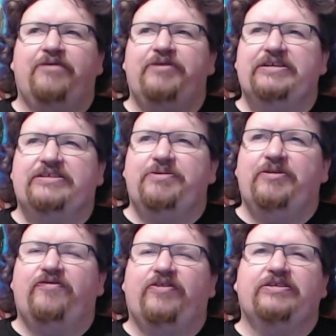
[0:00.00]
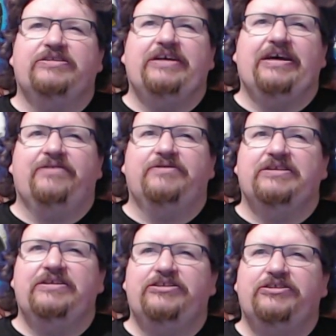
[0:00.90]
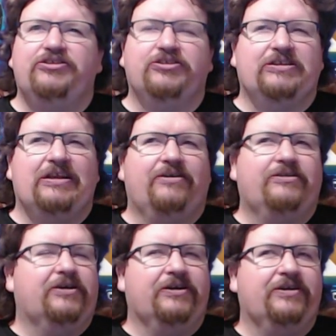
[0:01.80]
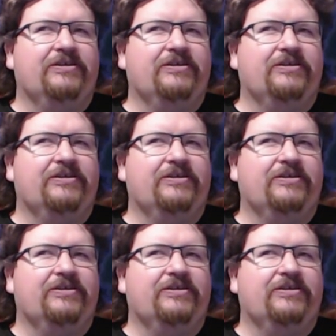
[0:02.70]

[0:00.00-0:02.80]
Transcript: when this came in first, yeah, it was initially just locked